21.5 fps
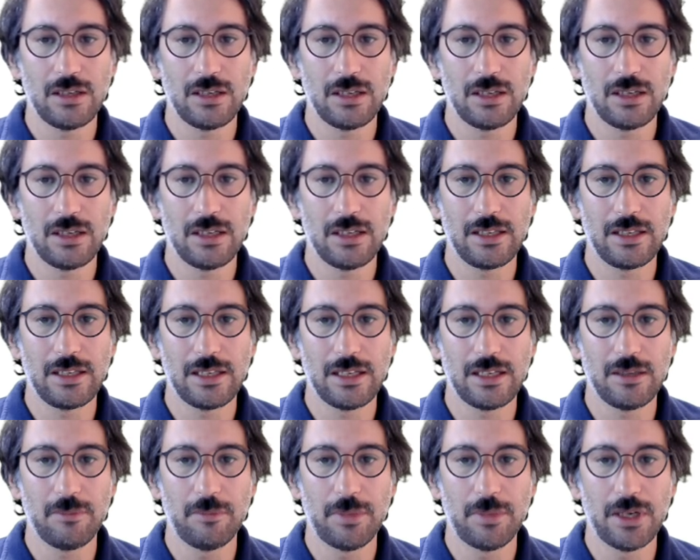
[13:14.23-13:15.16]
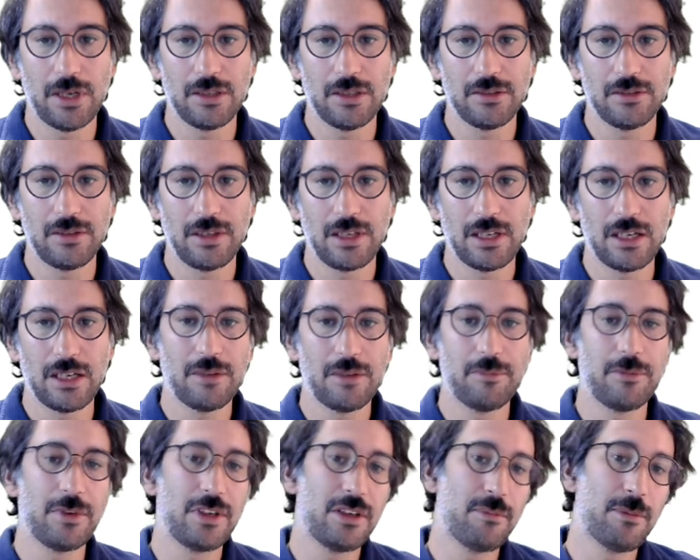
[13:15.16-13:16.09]
IL boundary. And
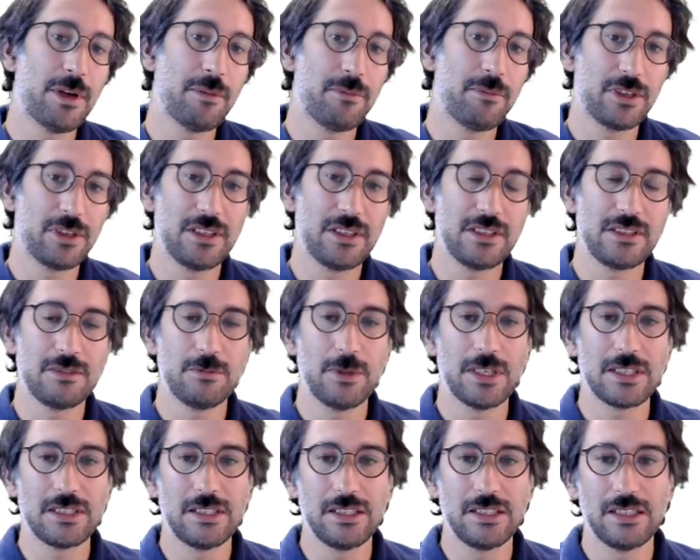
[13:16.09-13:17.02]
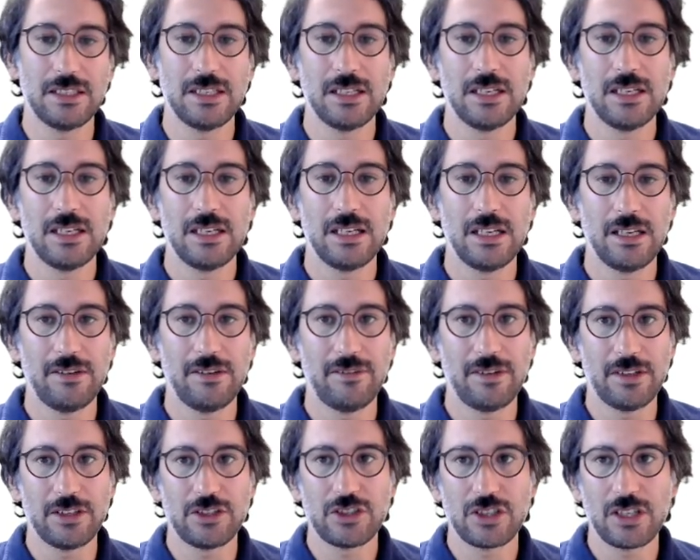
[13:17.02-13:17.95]
remember, this was the
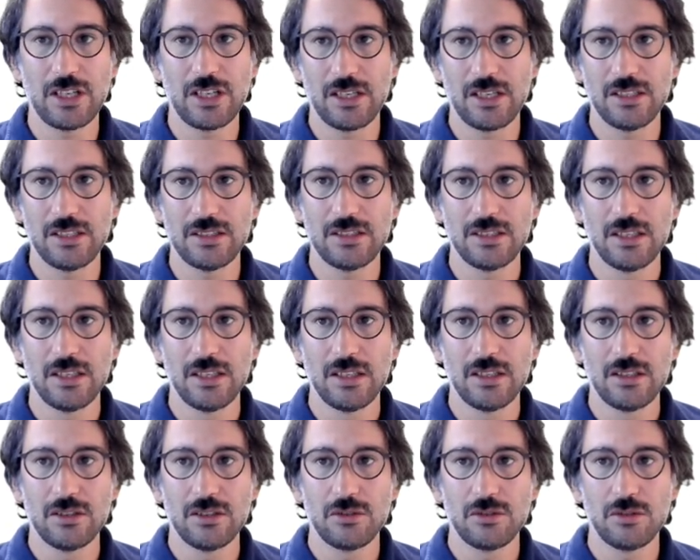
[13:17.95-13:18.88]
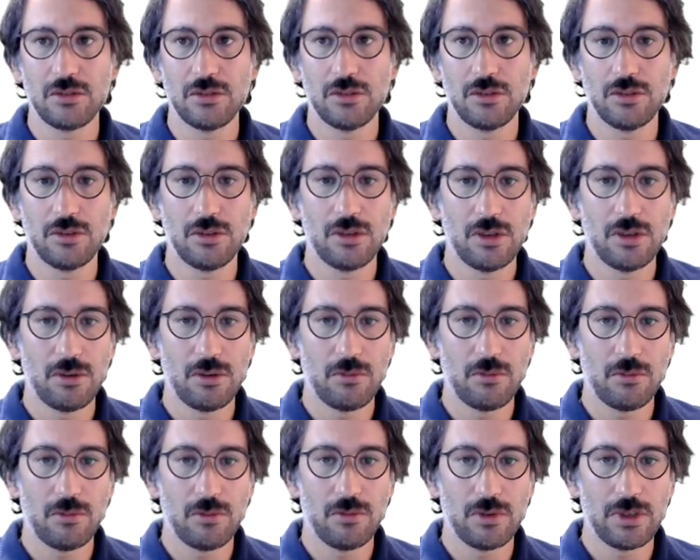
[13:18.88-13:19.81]
average current. So
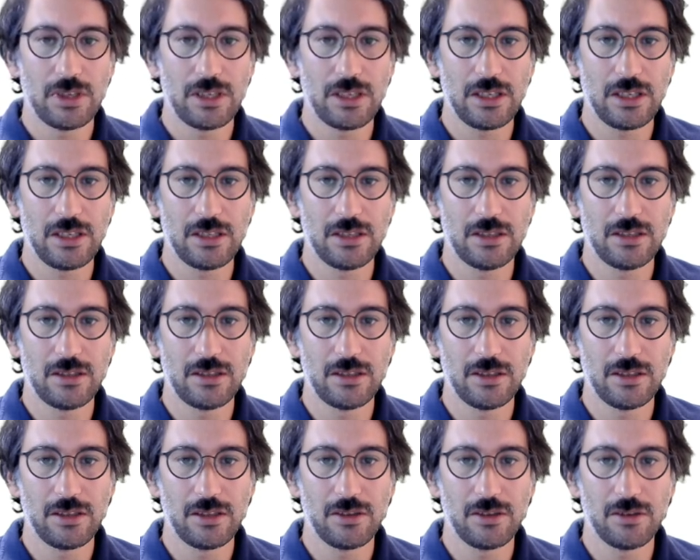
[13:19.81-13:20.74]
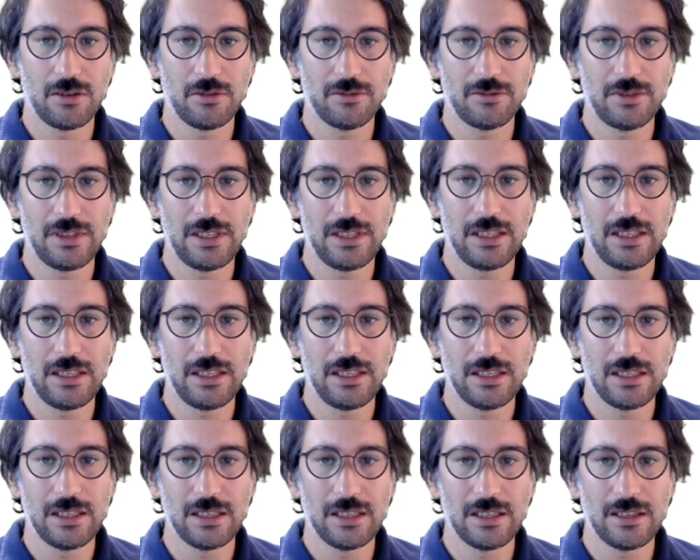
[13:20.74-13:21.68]
here, D
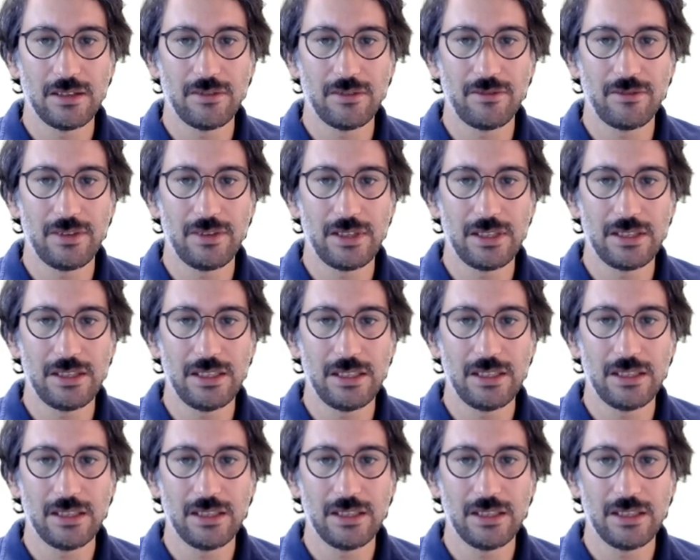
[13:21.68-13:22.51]
and VD,